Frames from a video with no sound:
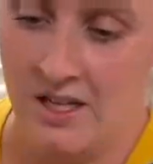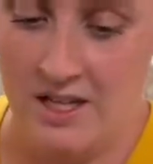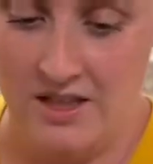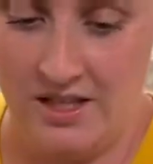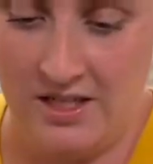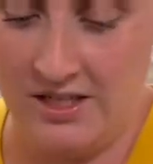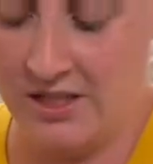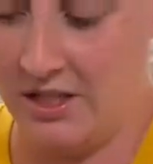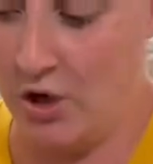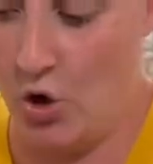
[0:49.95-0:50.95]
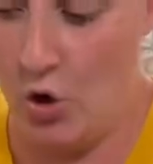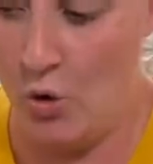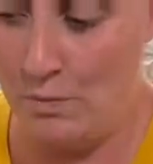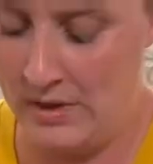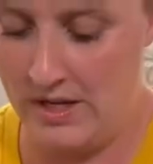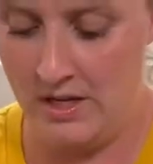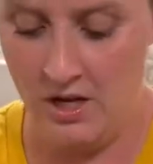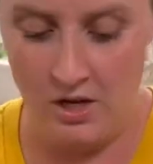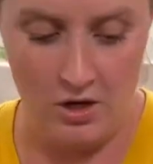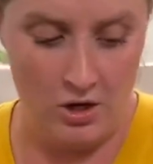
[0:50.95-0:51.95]
and then it's gonna open
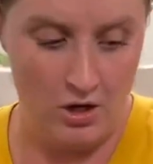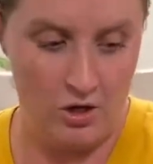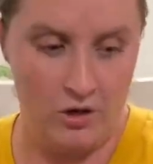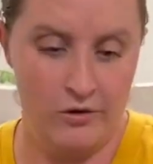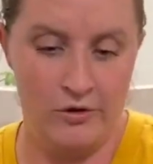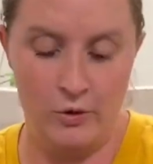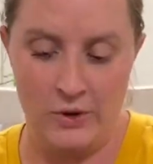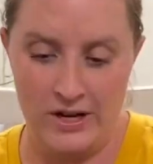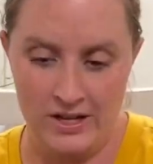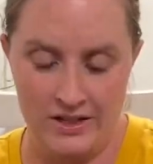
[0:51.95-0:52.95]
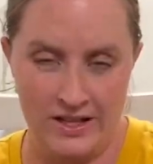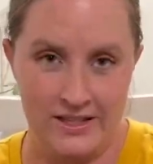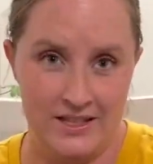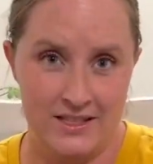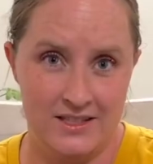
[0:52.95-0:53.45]
all the way like this.